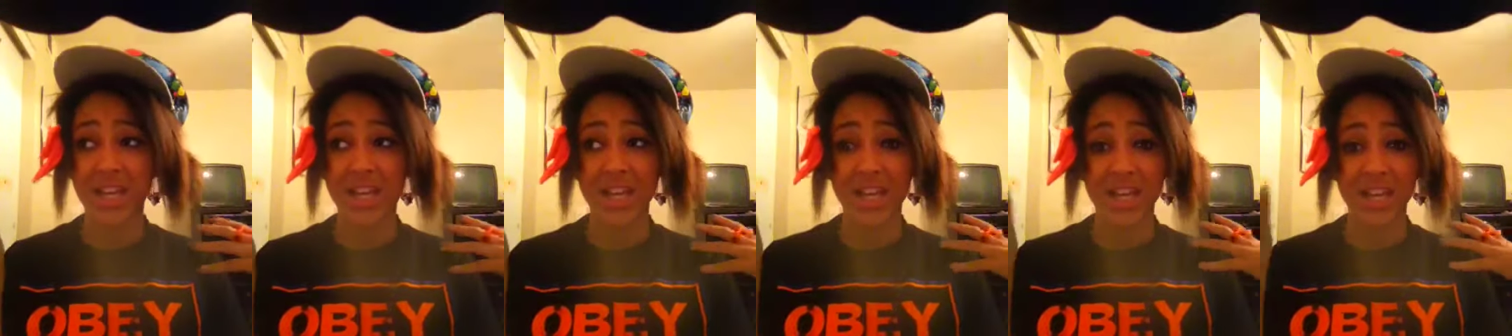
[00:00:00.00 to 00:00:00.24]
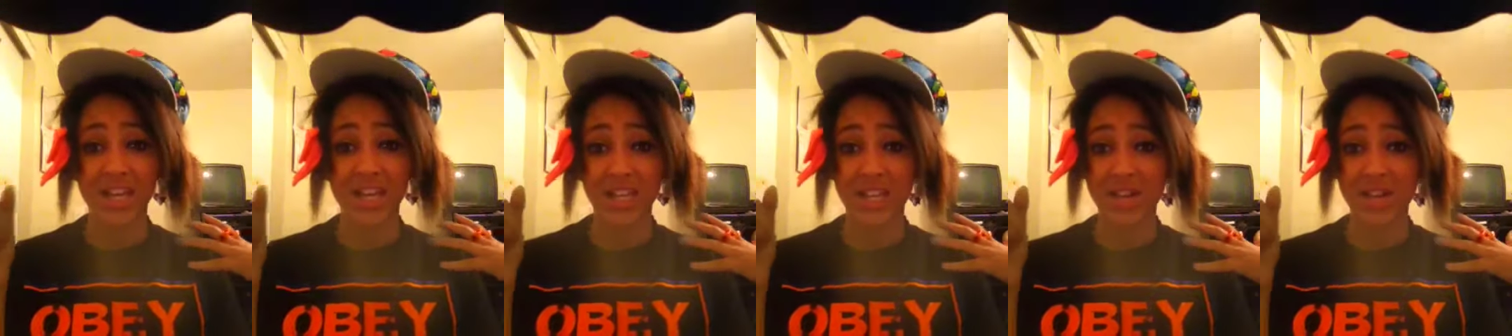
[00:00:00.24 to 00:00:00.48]

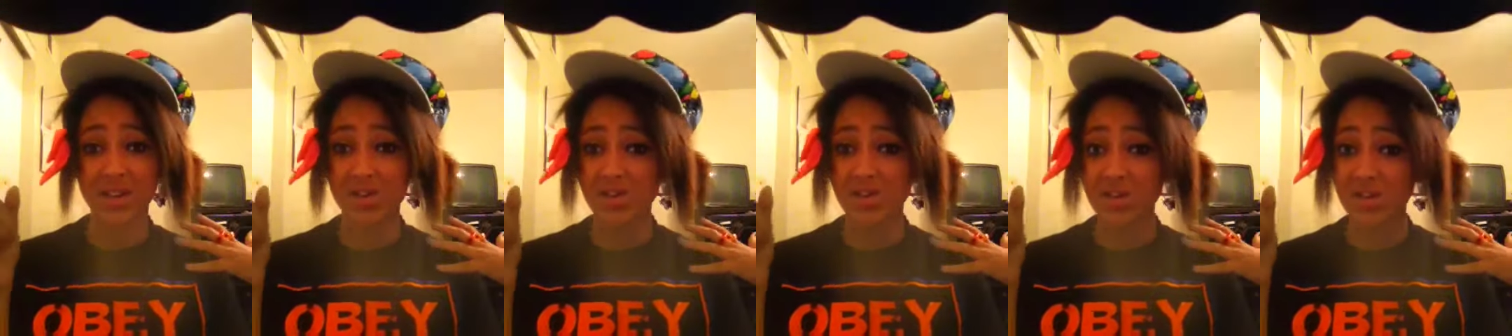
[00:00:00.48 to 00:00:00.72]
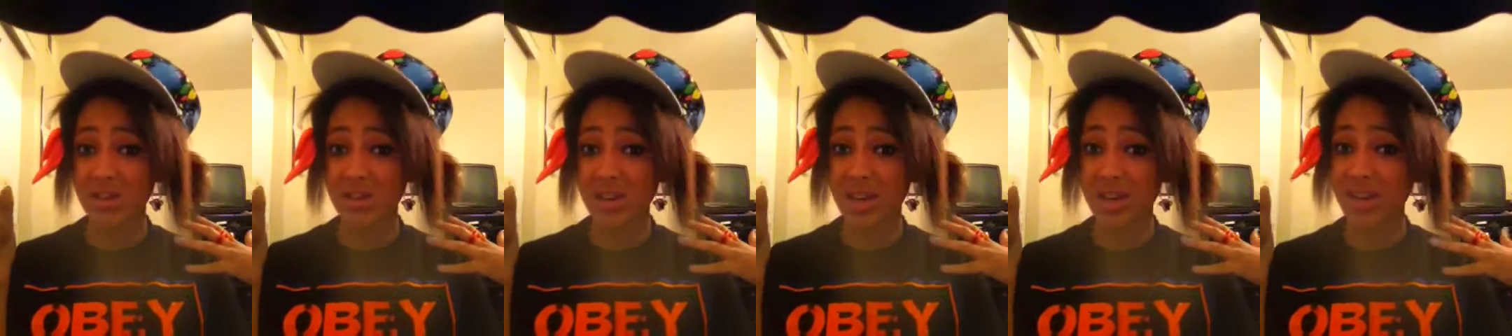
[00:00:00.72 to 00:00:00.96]
And I don't
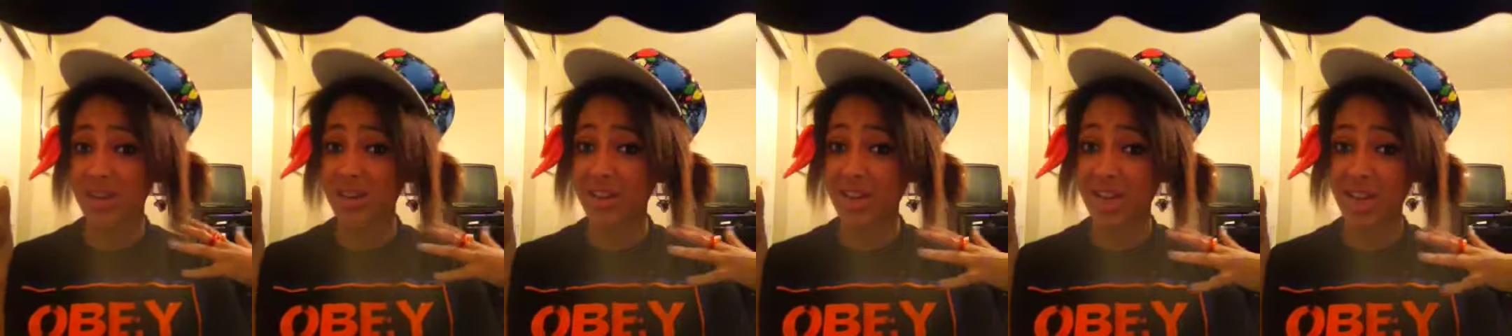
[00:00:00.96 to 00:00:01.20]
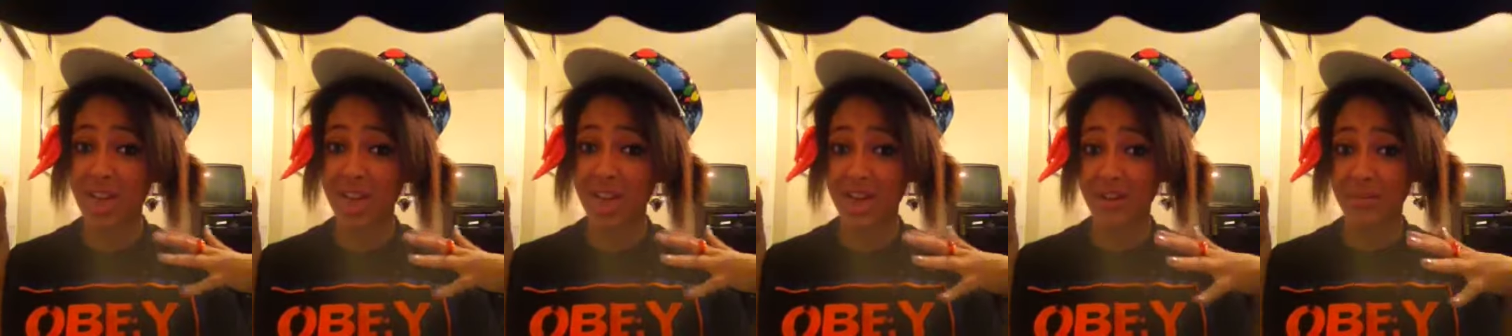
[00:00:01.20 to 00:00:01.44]
know how
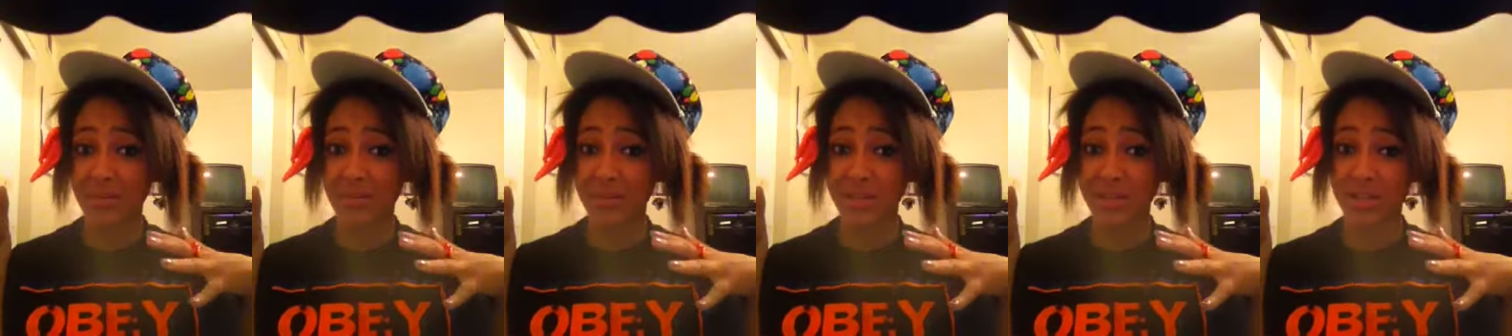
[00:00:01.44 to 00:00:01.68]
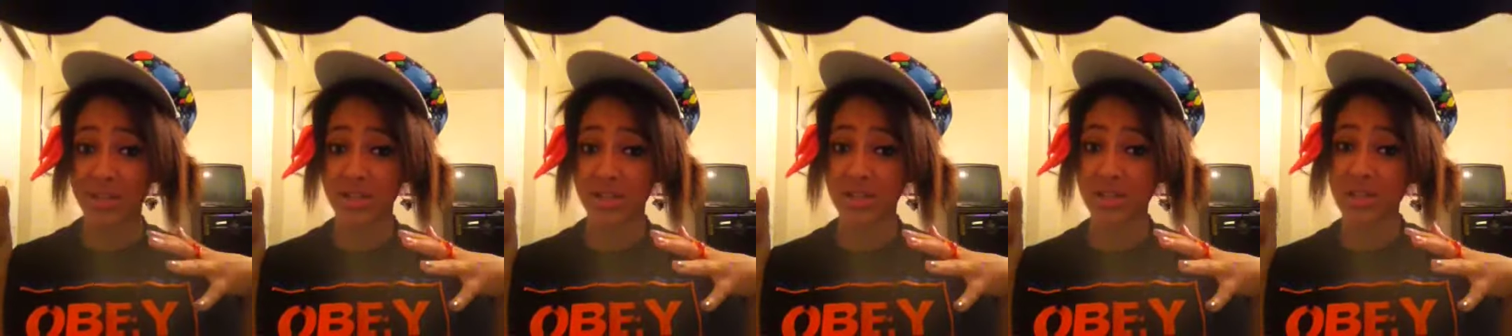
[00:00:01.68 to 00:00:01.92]
that
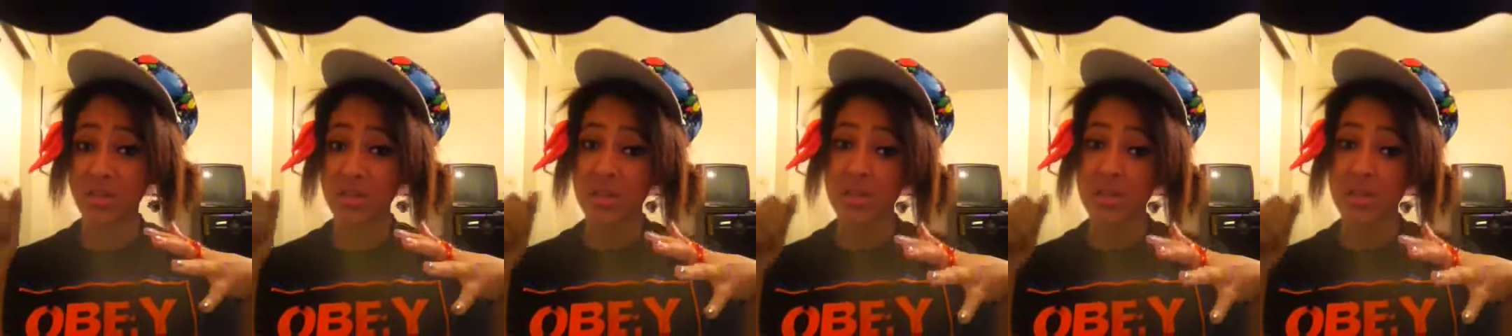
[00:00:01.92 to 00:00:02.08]
happened.